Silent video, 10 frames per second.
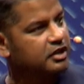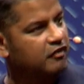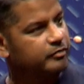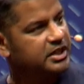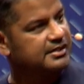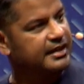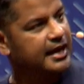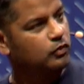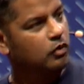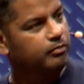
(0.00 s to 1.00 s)
governments,
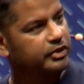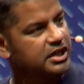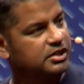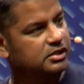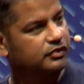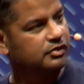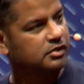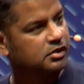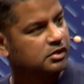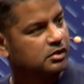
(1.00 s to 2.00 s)
and corporations
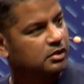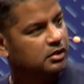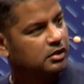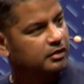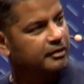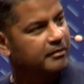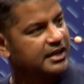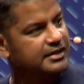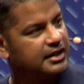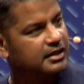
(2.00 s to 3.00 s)
that my
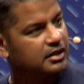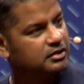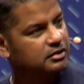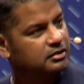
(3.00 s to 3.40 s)
data